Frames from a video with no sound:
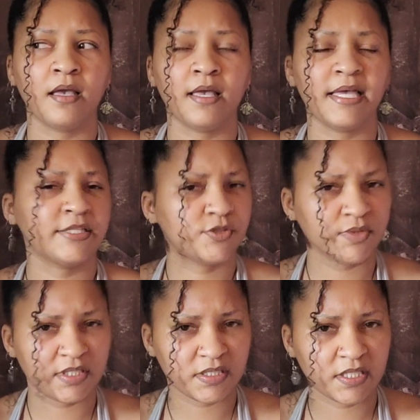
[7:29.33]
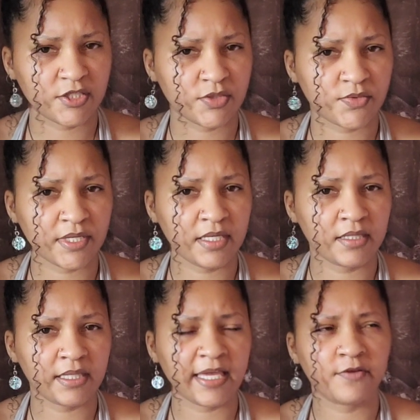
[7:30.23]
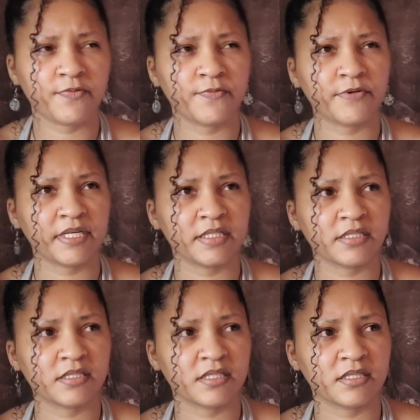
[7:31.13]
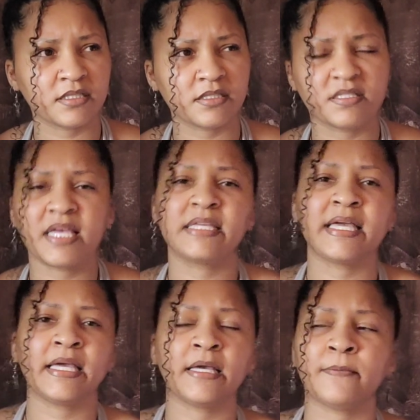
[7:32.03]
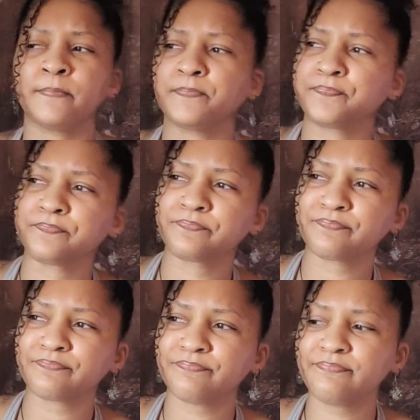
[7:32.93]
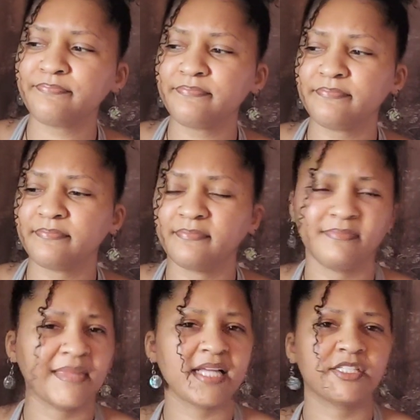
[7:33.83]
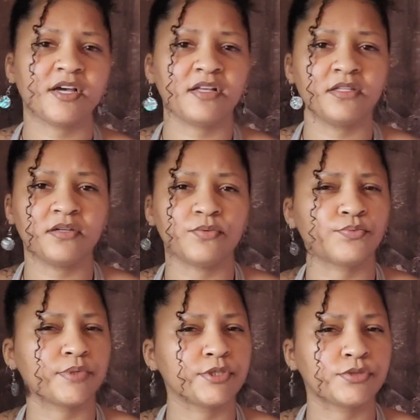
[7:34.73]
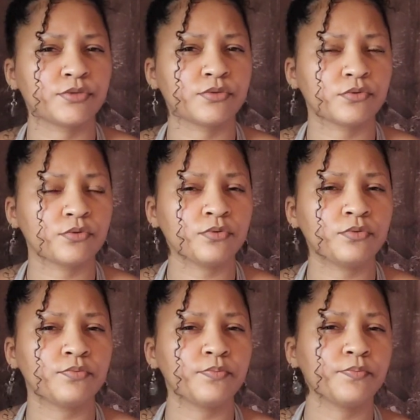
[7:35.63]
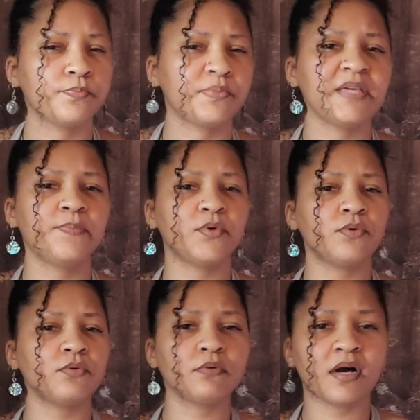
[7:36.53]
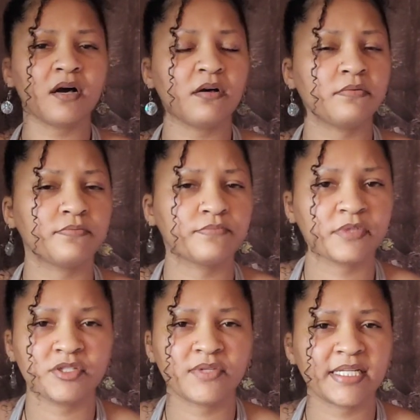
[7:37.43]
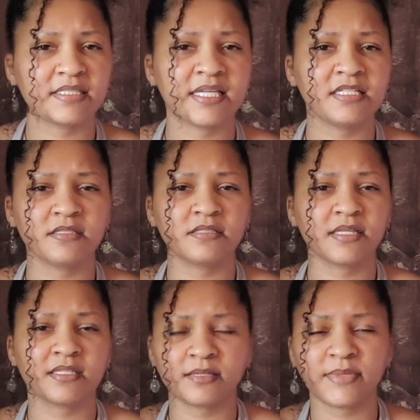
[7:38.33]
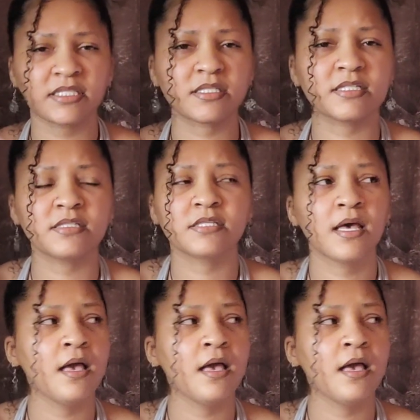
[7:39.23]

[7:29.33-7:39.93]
into this history, like for instance, saying that y'all the original people of the United States, like the Mexicans,